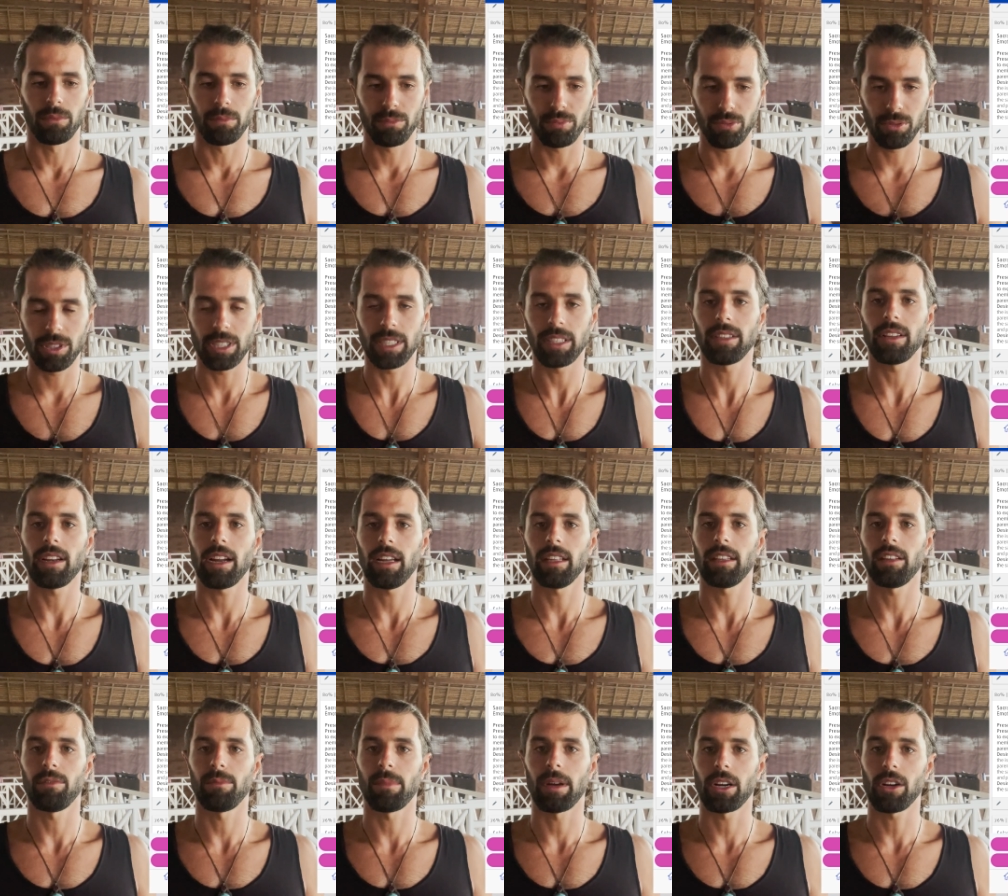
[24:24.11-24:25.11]
putting the
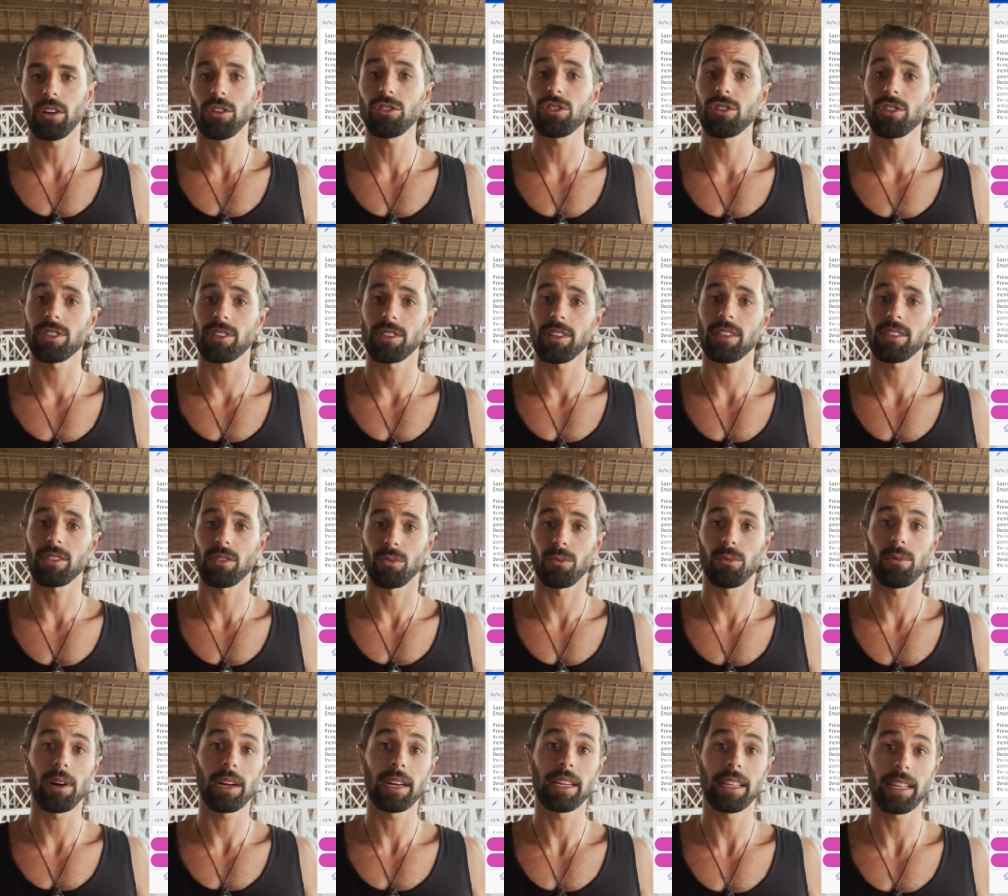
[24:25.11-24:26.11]
light of my consciousness on
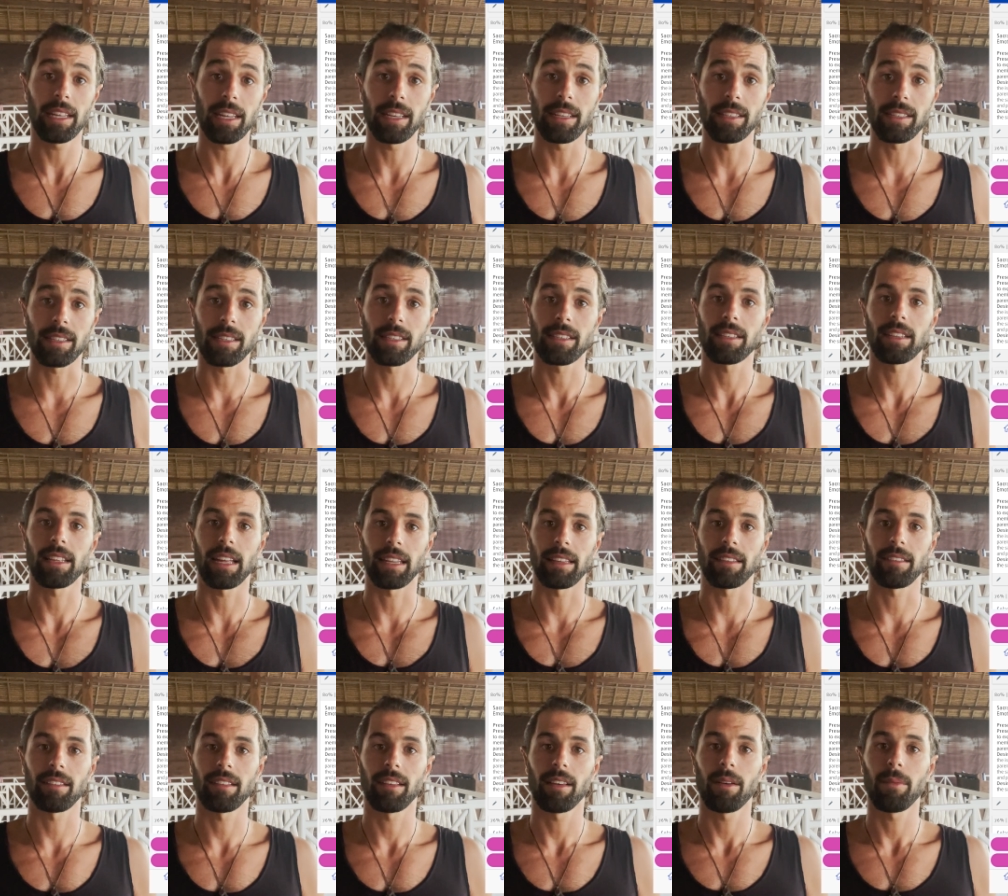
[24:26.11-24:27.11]
what it is that
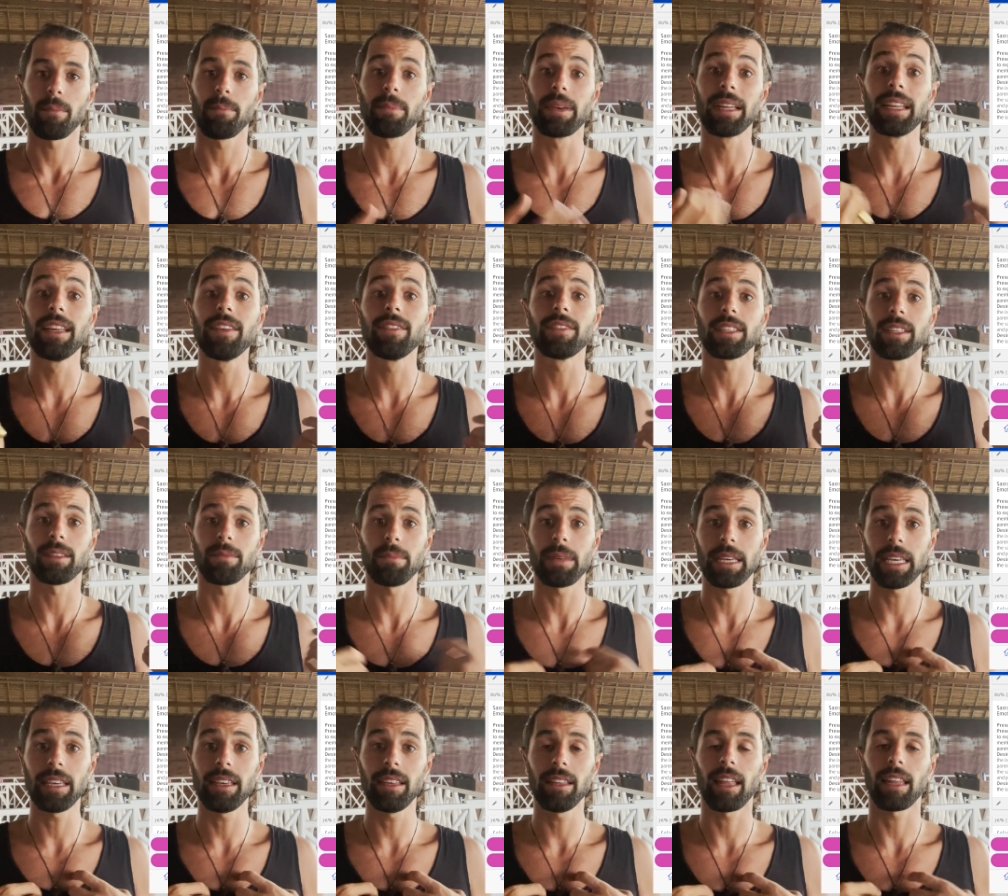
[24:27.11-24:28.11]
believes in
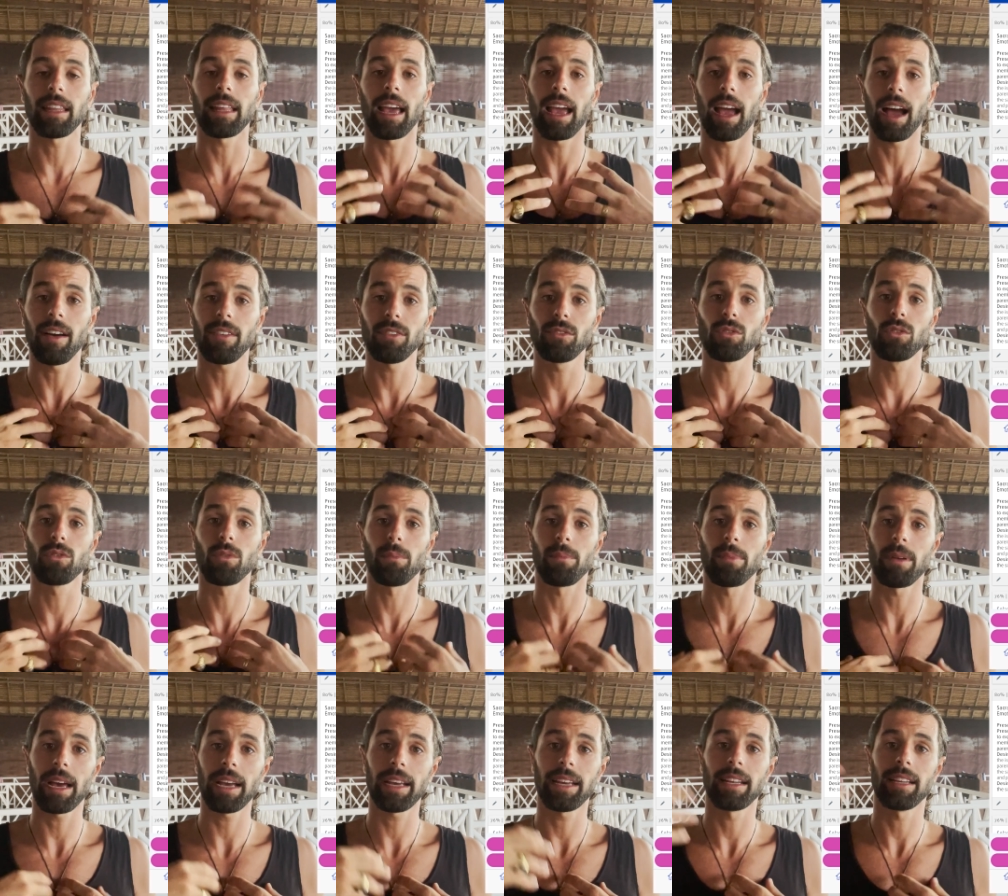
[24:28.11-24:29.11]
me, that I have to
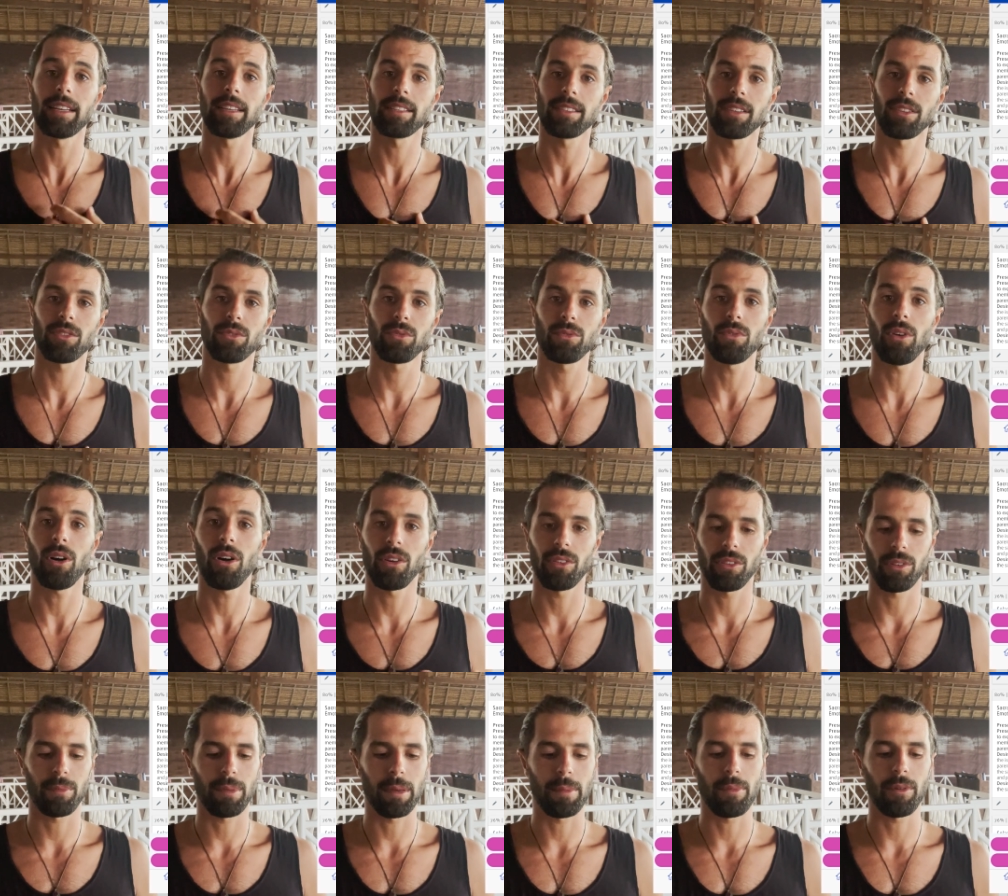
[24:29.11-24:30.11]
comply and listen to
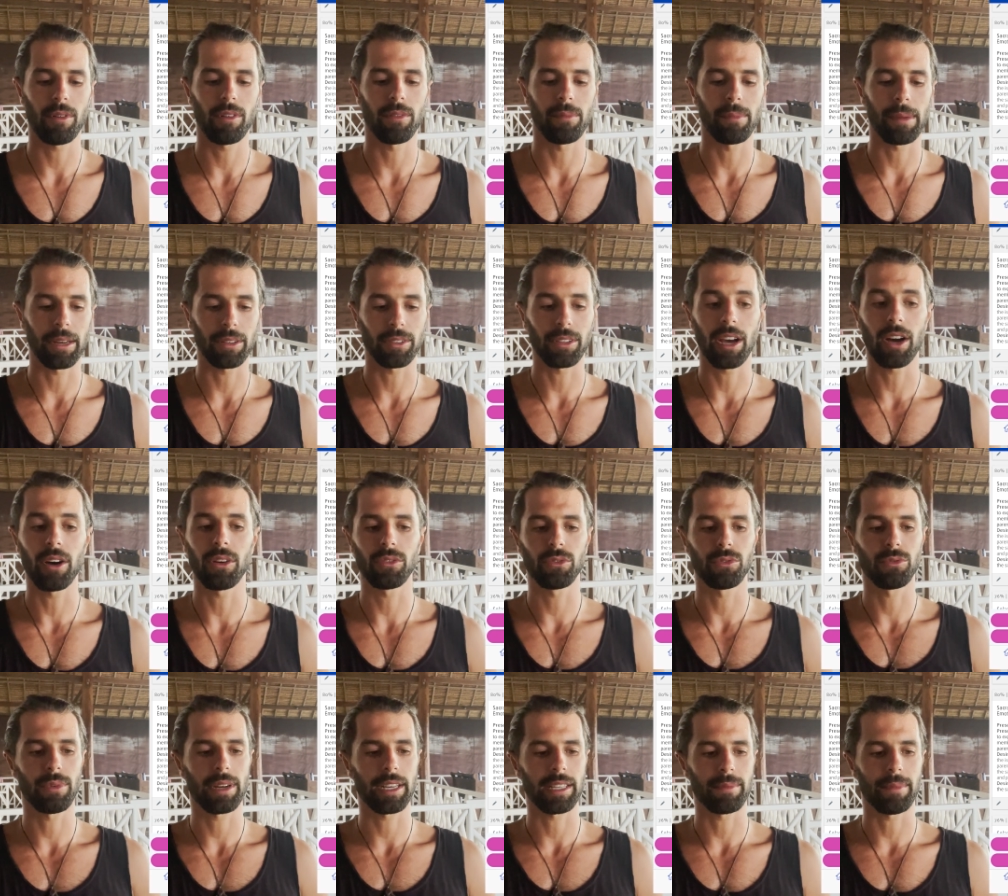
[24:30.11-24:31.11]
other people about how
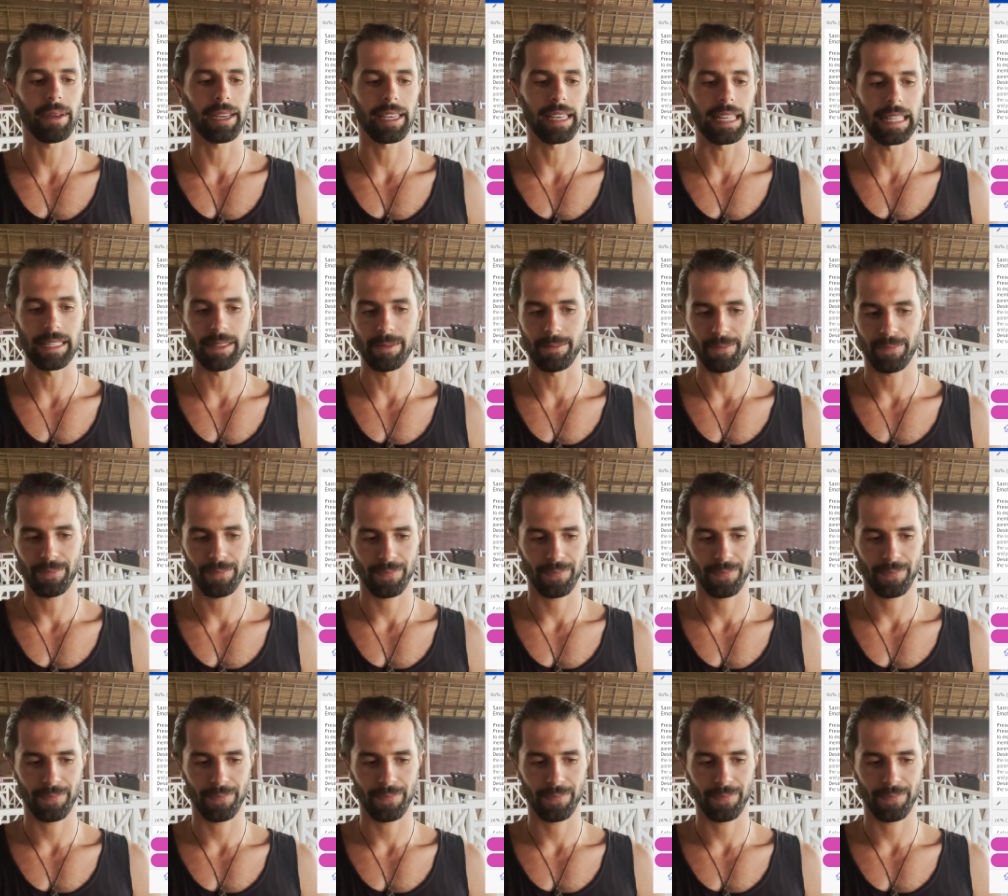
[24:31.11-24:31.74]
to raise my kids.